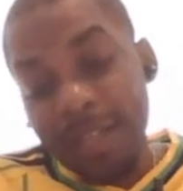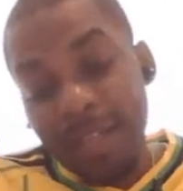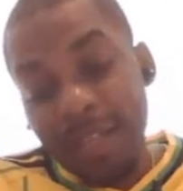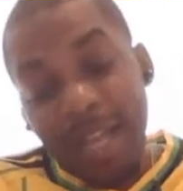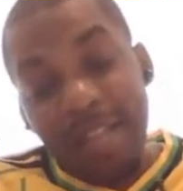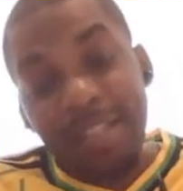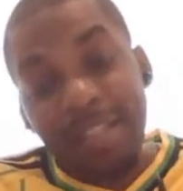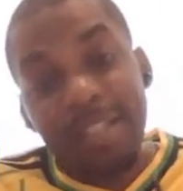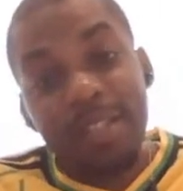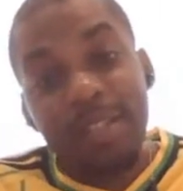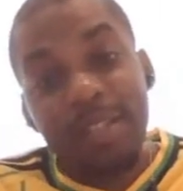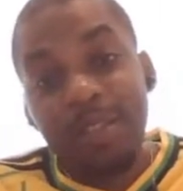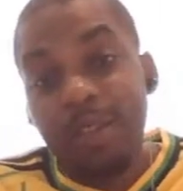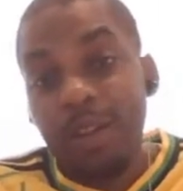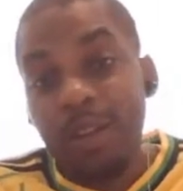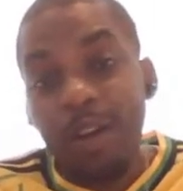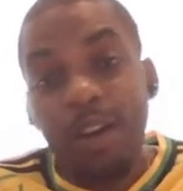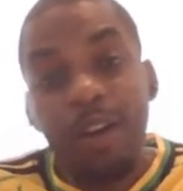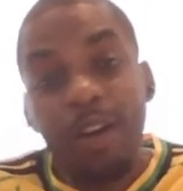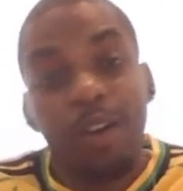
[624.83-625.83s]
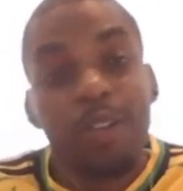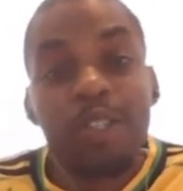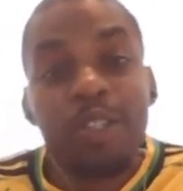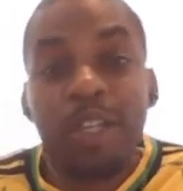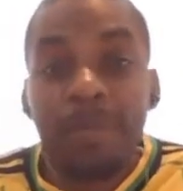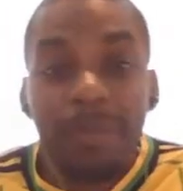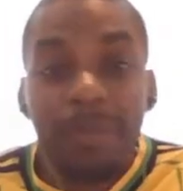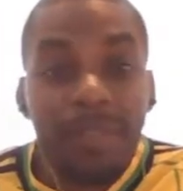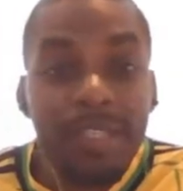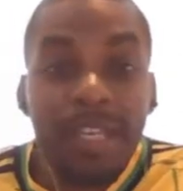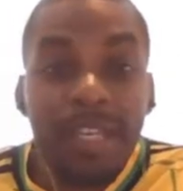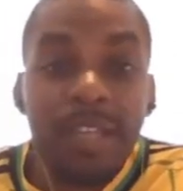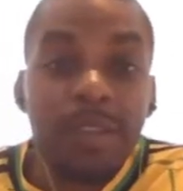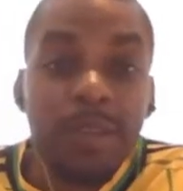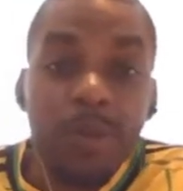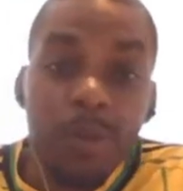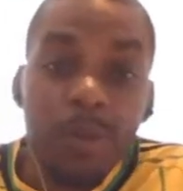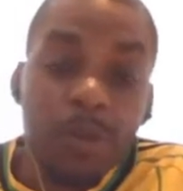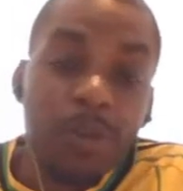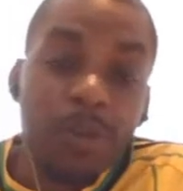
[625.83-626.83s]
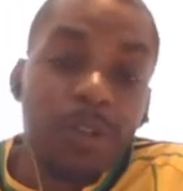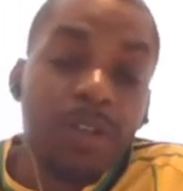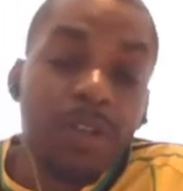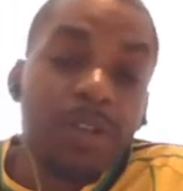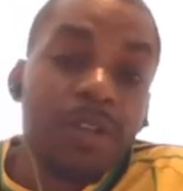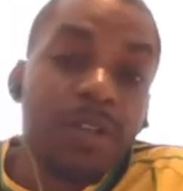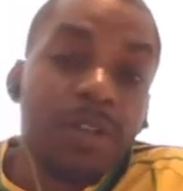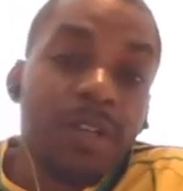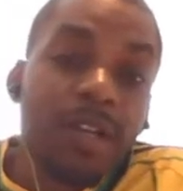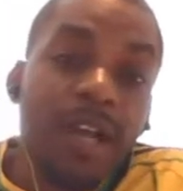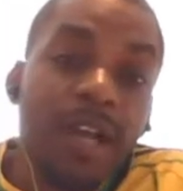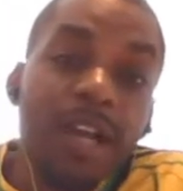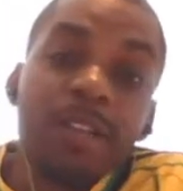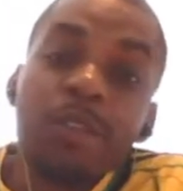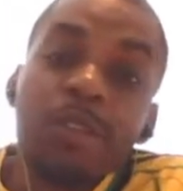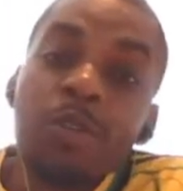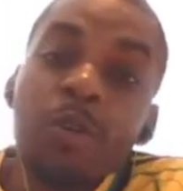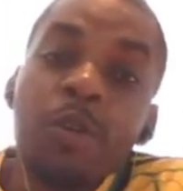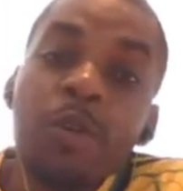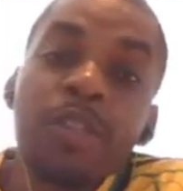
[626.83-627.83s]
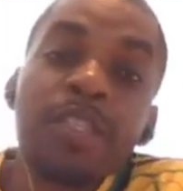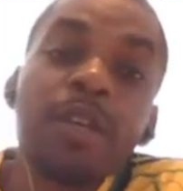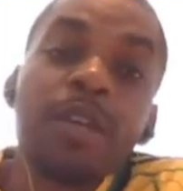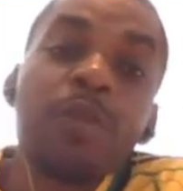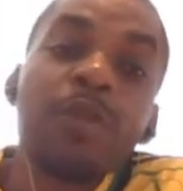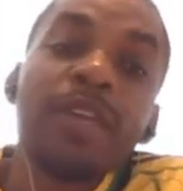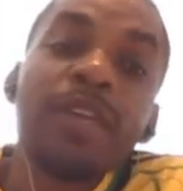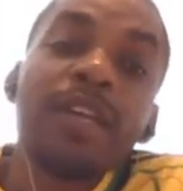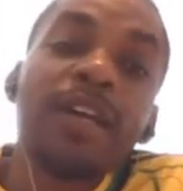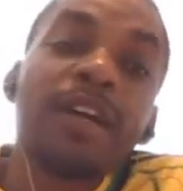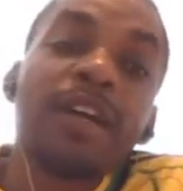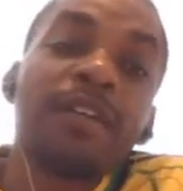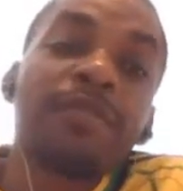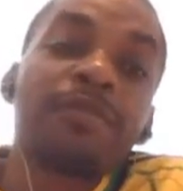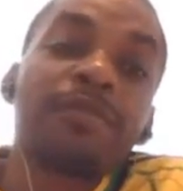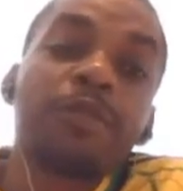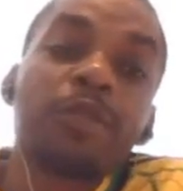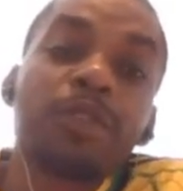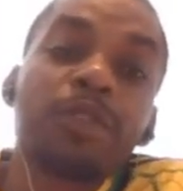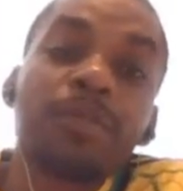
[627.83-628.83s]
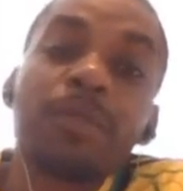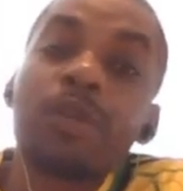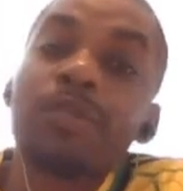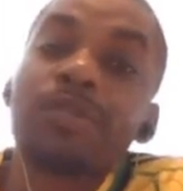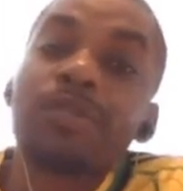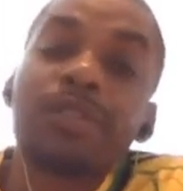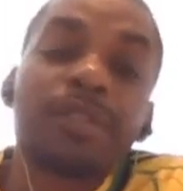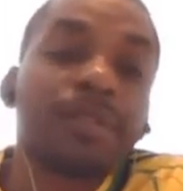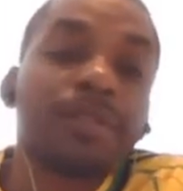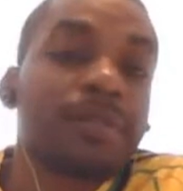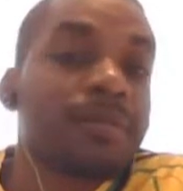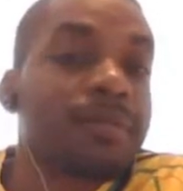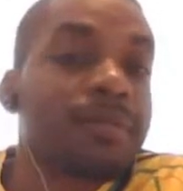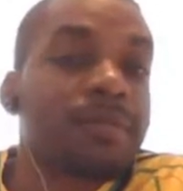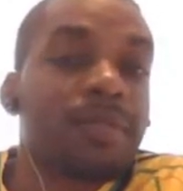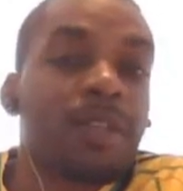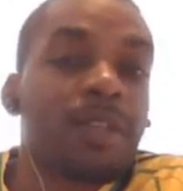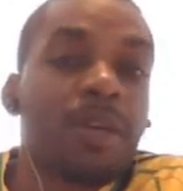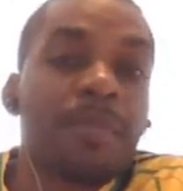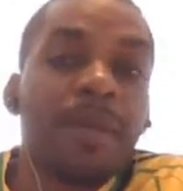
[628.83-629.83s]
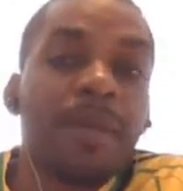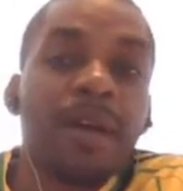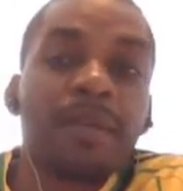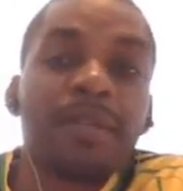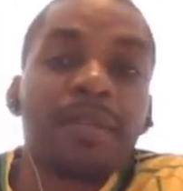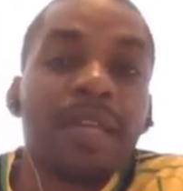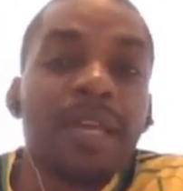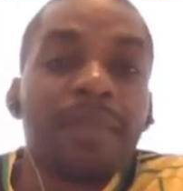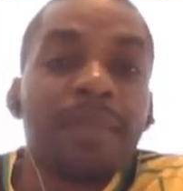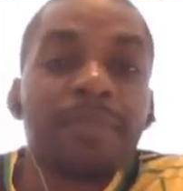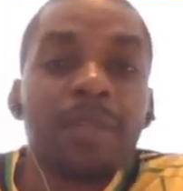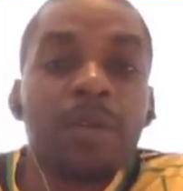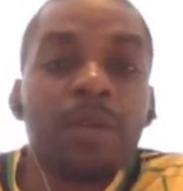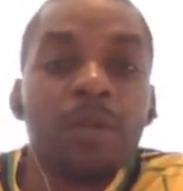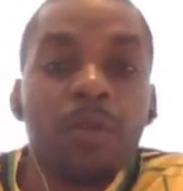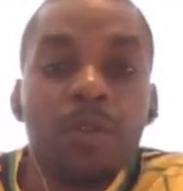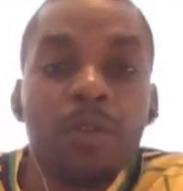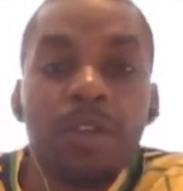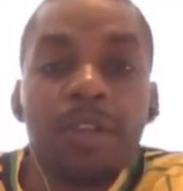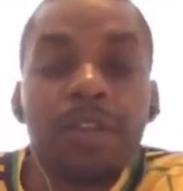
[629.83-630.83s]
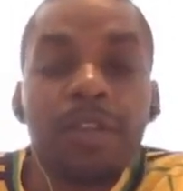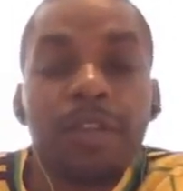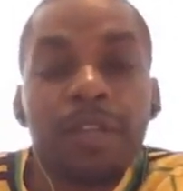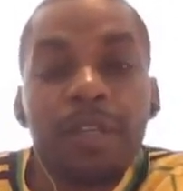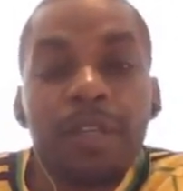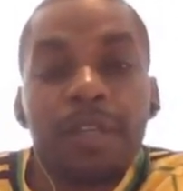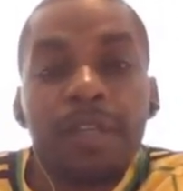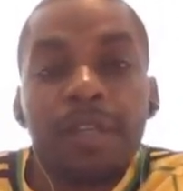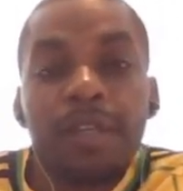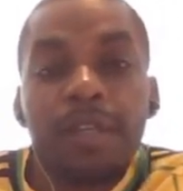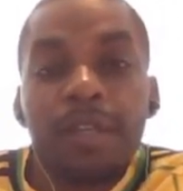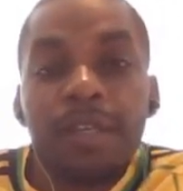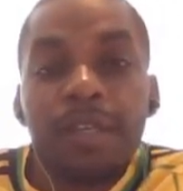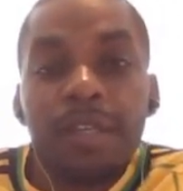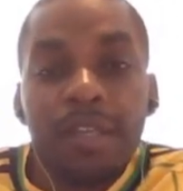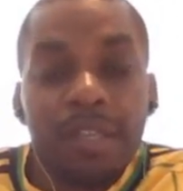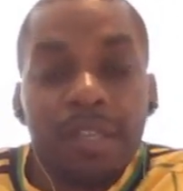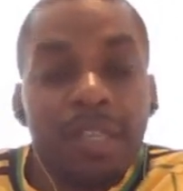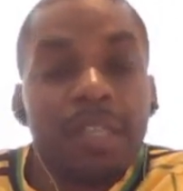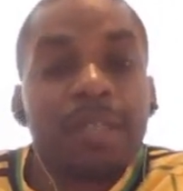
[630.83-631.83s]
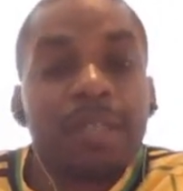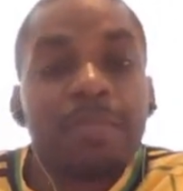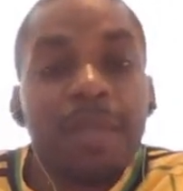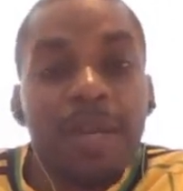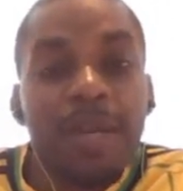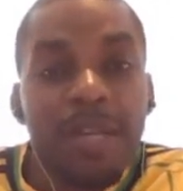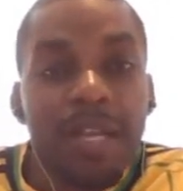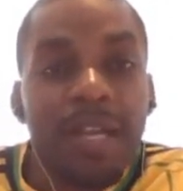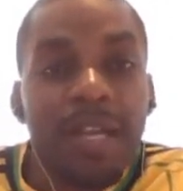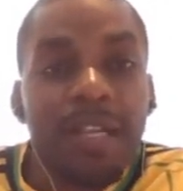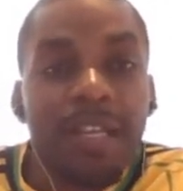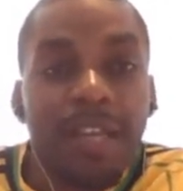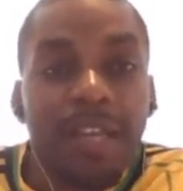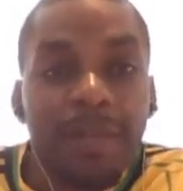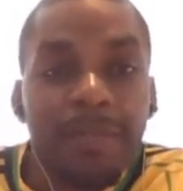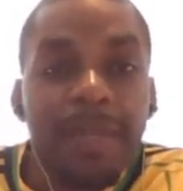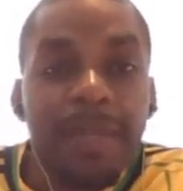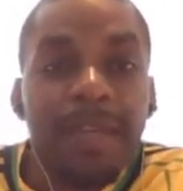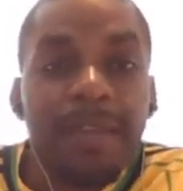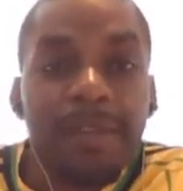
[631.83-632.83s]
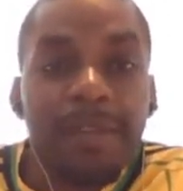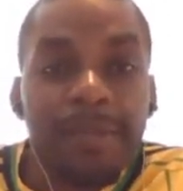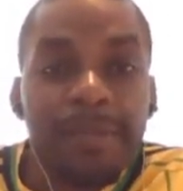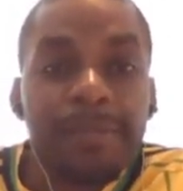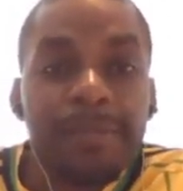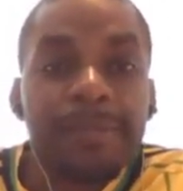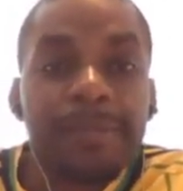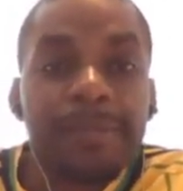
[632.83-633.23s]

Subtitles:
that's 100% you. I know it's a weaker foot, but come on, empty goal. You need to bury that, Leon Bailey.